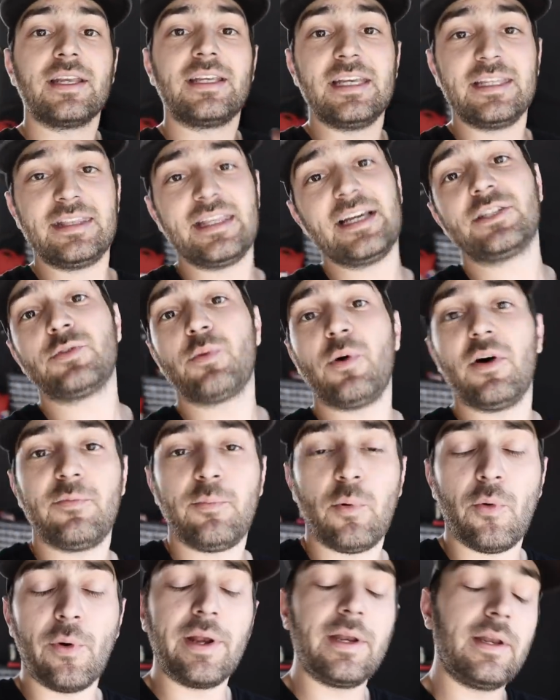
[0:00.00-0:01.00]
get that
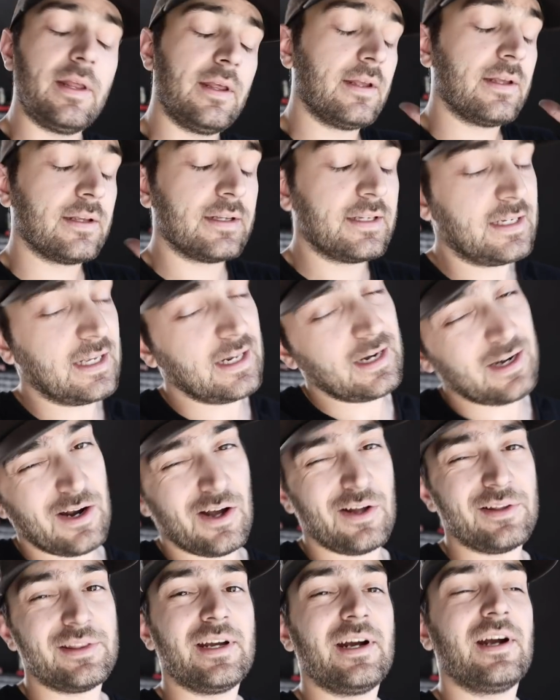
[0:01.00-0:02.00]
12 point, get it
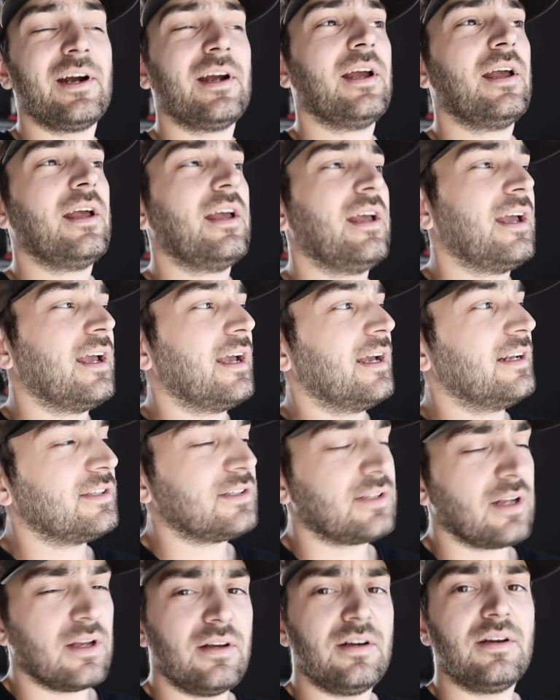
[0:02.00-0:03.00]
on there, and
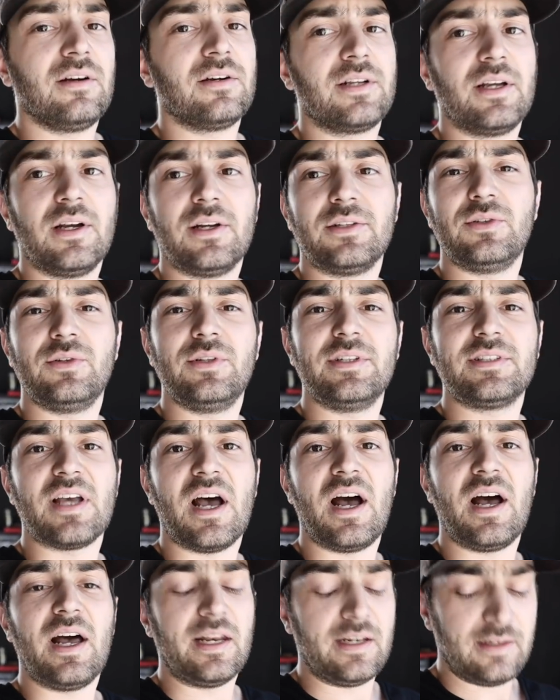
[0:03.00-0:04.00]
just, oh God, dude, it's
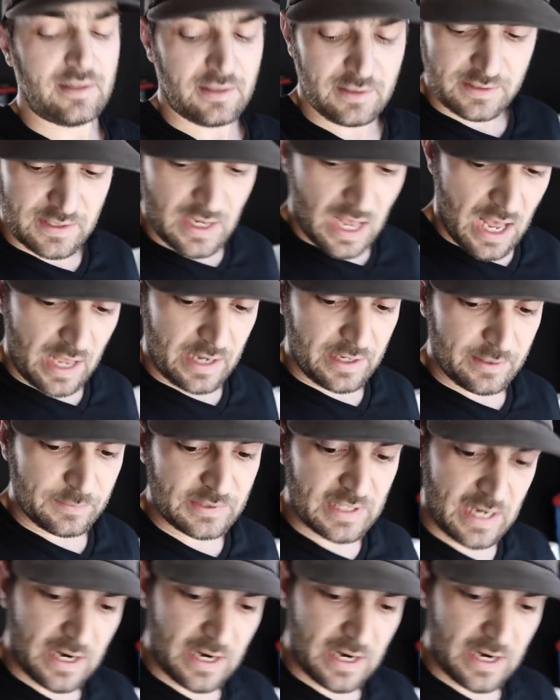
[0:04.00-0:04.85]
hot. It's hot and I'm